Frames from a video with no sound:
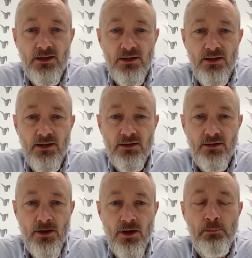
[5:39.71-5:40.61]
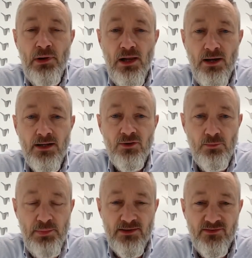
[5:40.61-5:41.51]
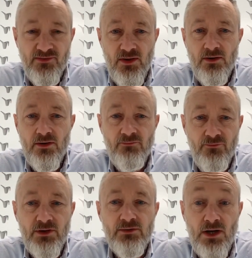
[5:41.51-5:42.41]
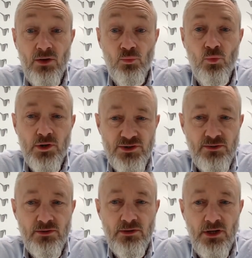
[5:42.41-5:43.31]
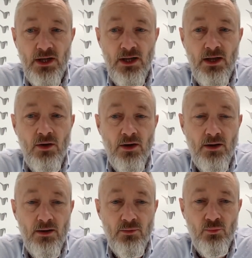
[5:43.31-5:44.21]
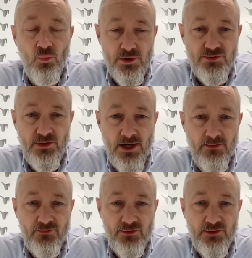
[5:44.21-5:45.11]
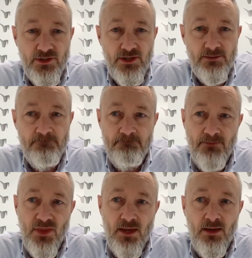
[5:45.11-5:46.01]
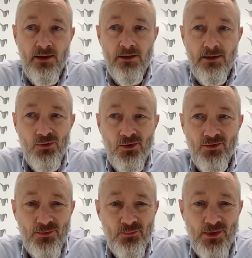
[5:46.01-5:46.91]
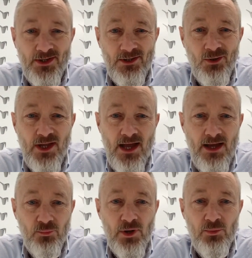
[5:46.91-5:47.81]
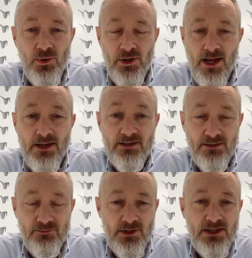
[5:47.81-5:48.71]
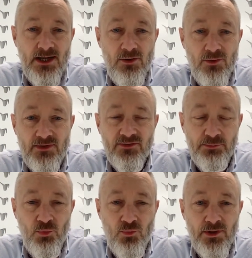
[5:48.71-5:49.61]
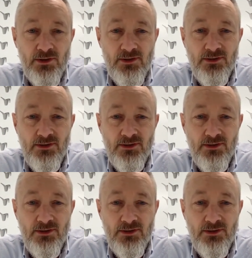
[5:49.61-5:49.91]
in applying your bets there and figuring out what you're after. And then also, when you look at where we're at right now at this point,